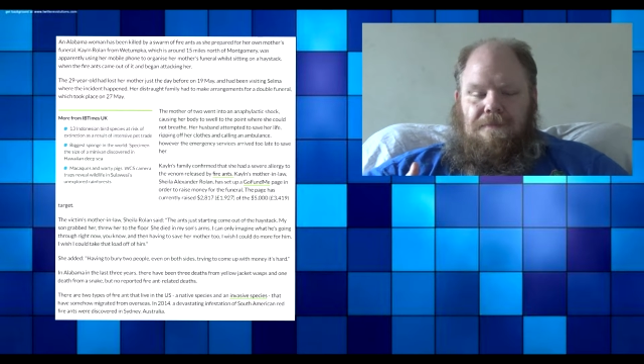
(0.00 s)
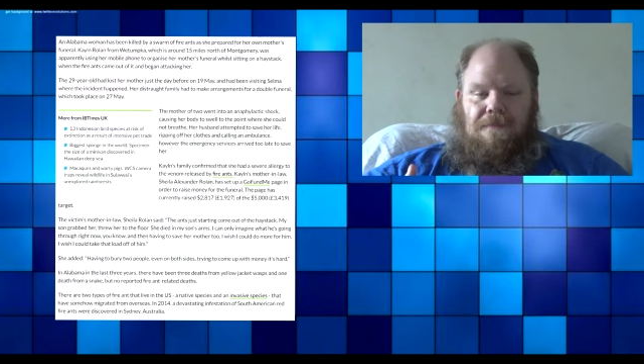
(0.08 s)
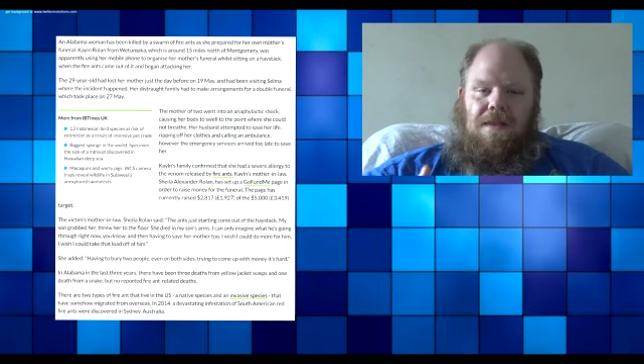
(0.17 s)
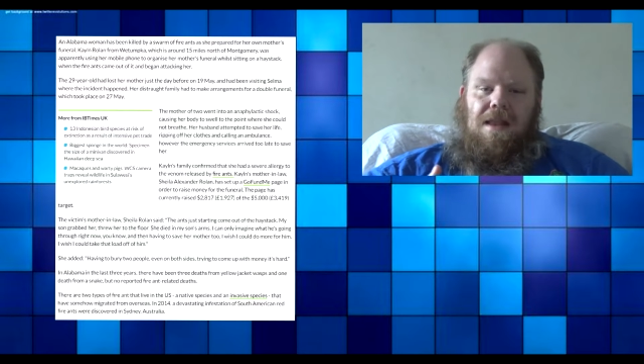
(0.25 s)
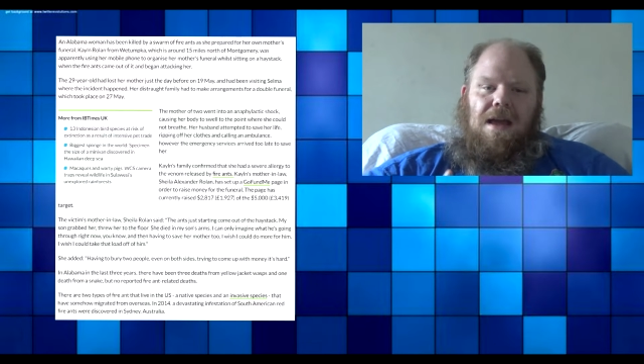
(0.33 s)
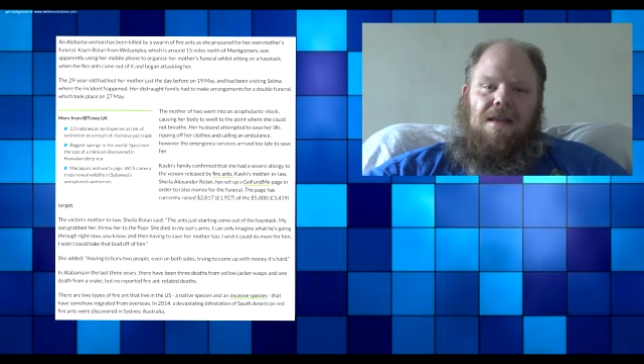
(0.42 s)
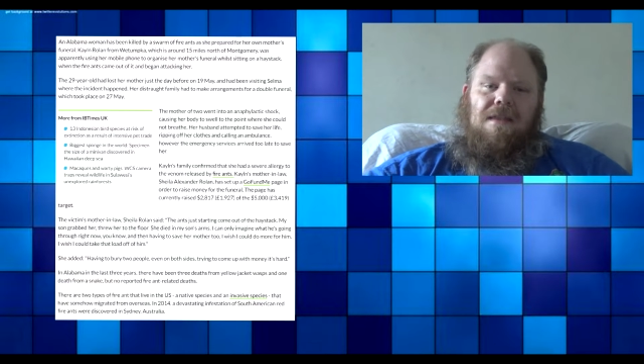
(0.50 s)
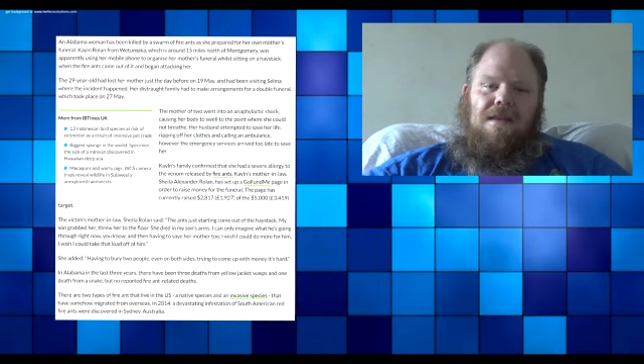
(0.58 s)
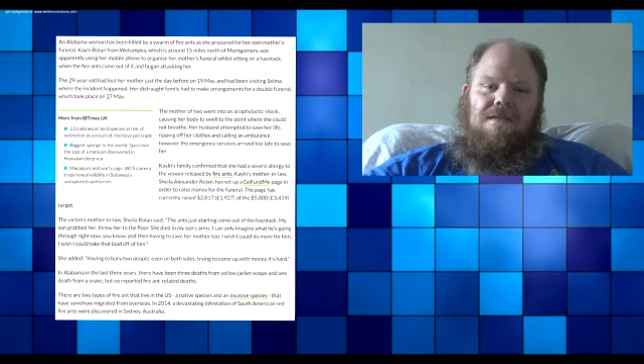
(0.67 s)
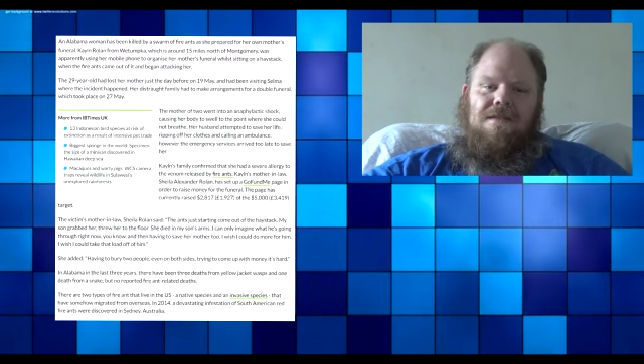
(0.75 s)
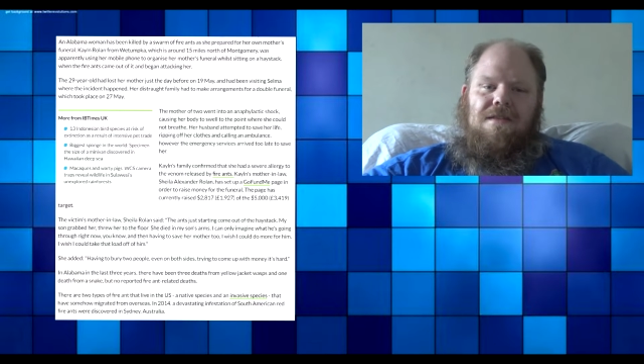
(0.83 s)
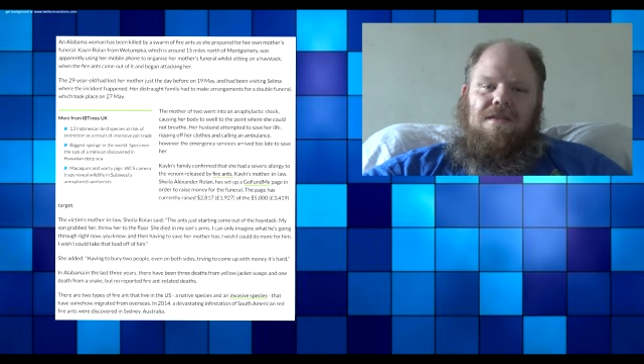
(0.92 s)
like
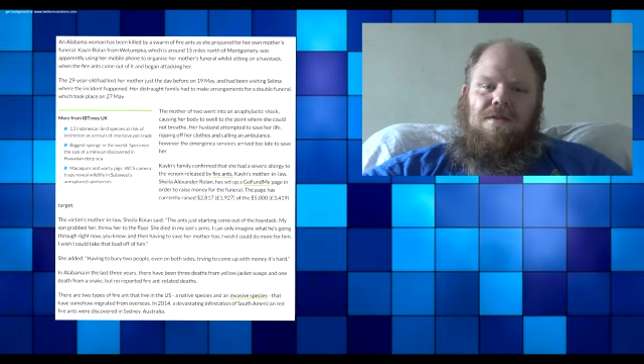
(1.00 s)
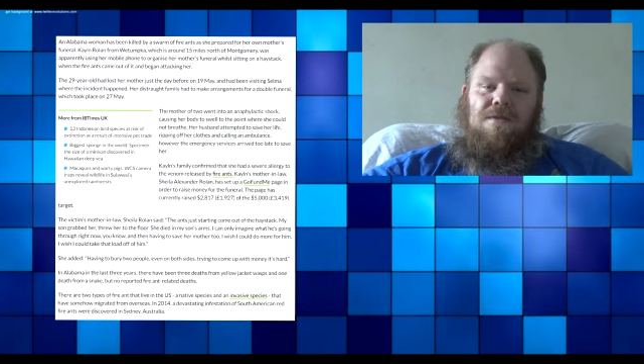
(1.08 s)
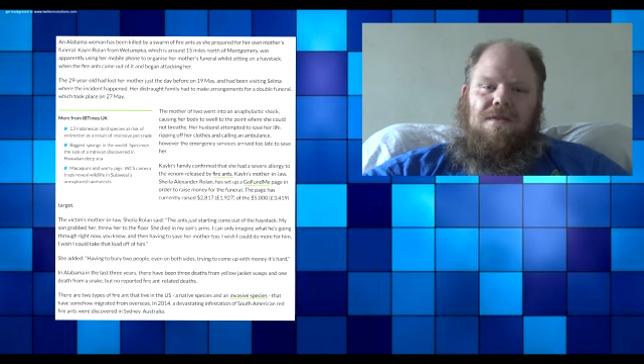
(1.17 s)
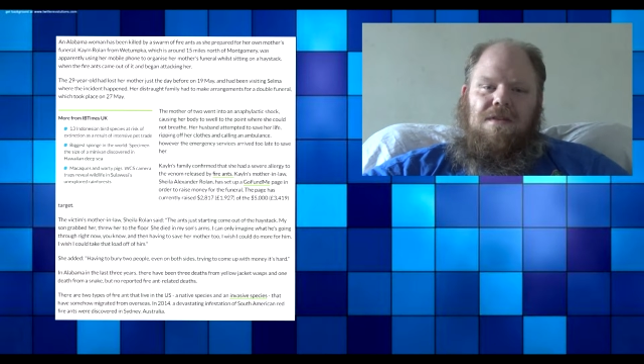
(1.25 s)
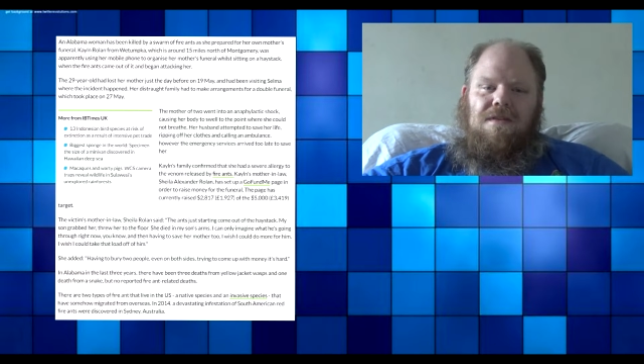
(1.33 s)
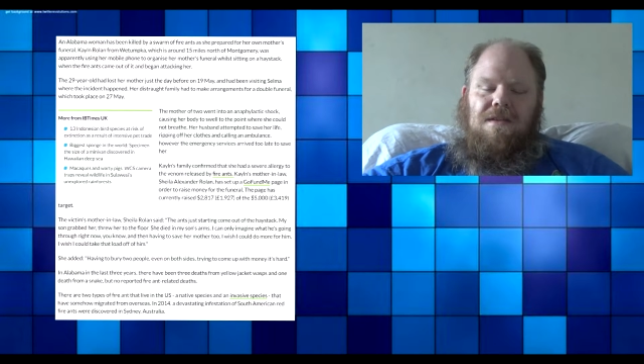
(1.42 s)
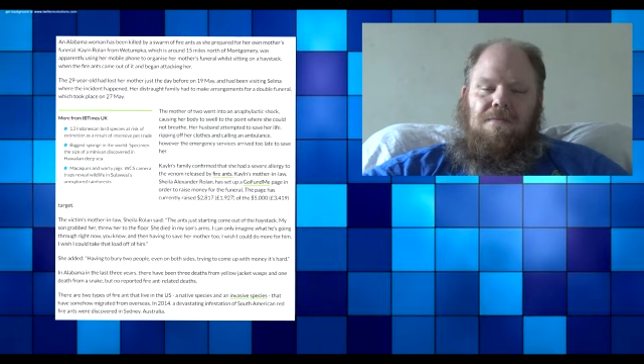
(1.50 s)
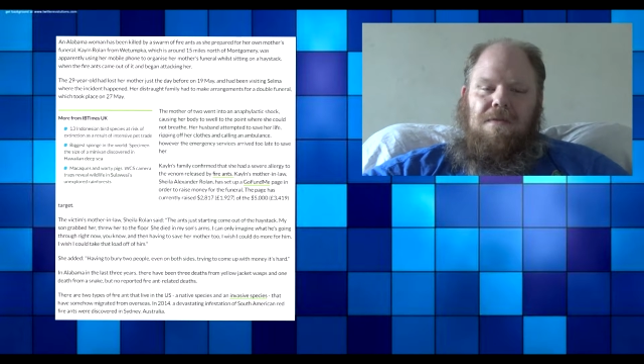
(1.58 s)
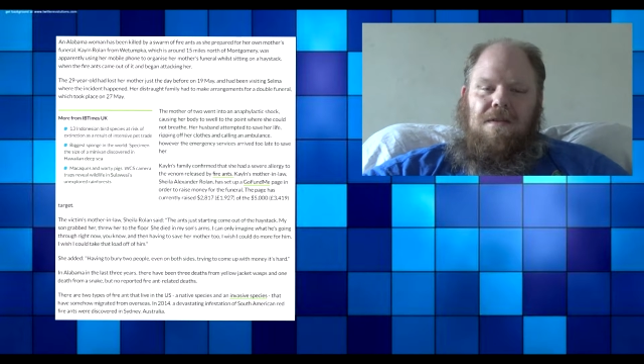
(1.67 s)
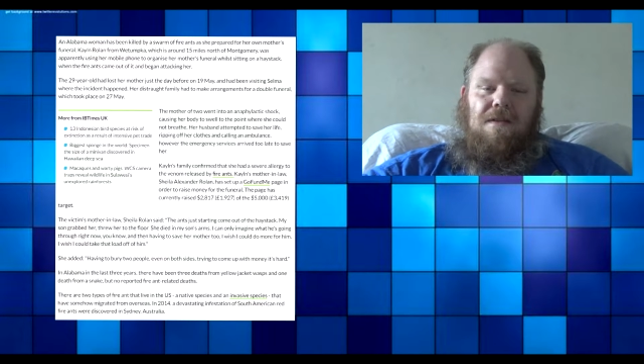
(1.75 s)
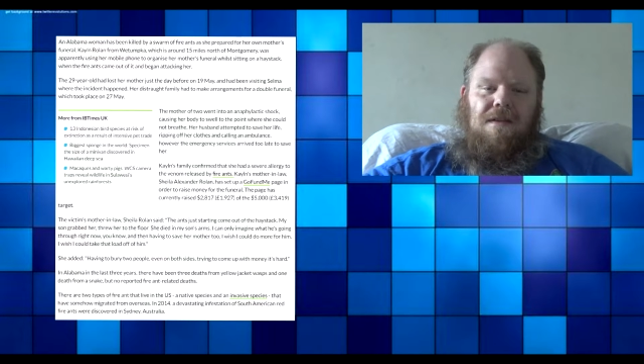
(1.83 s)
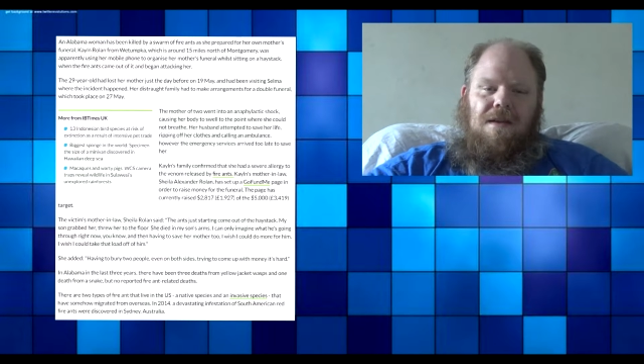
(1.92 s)
this. It's usually
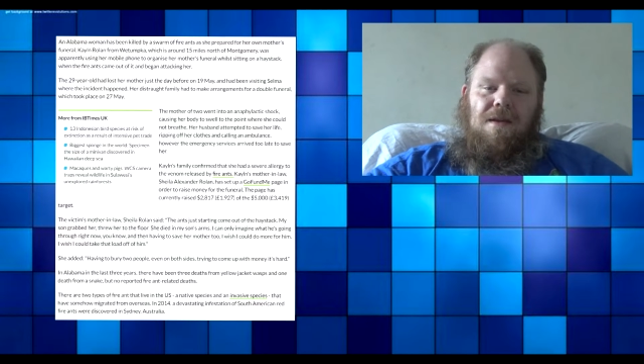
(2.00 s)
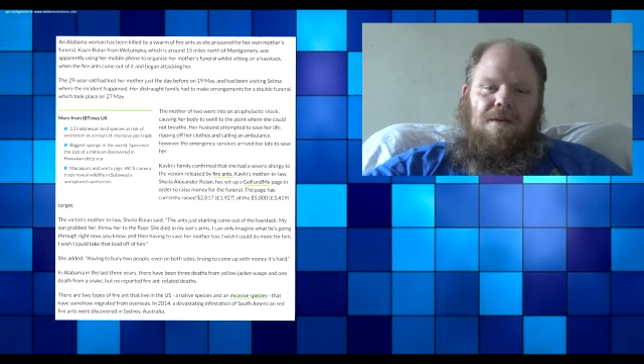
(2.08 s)
something